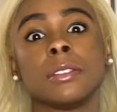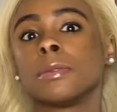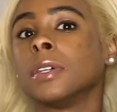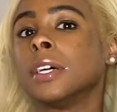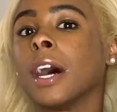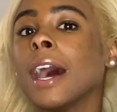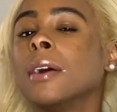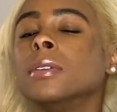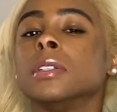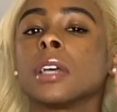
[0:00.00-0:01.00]
is what
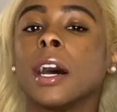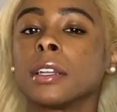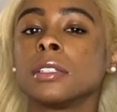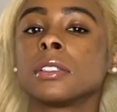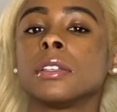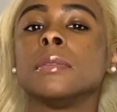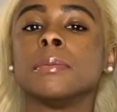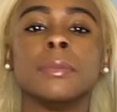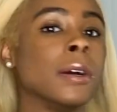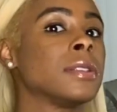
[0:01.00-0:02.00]
I was honestly
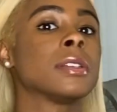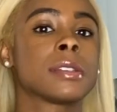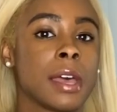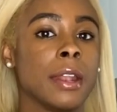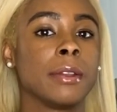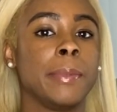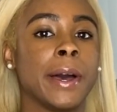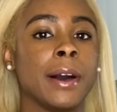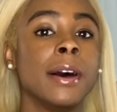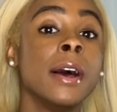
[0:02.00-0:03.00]
most excited
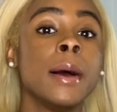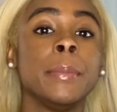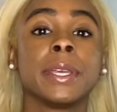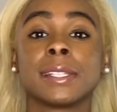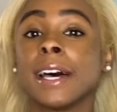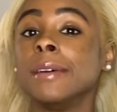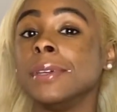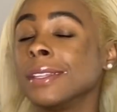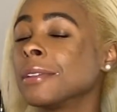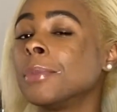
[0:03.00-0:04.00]
about because I'm
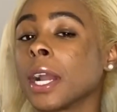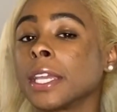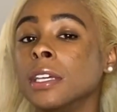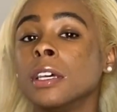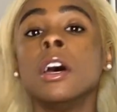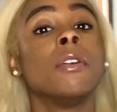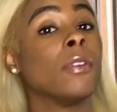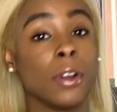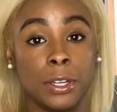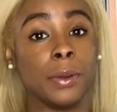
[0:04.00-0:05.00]
in the market
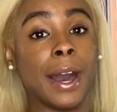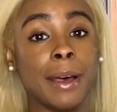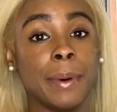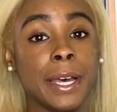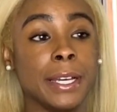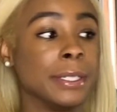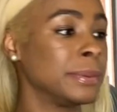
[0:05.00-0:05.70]
for a new iPad.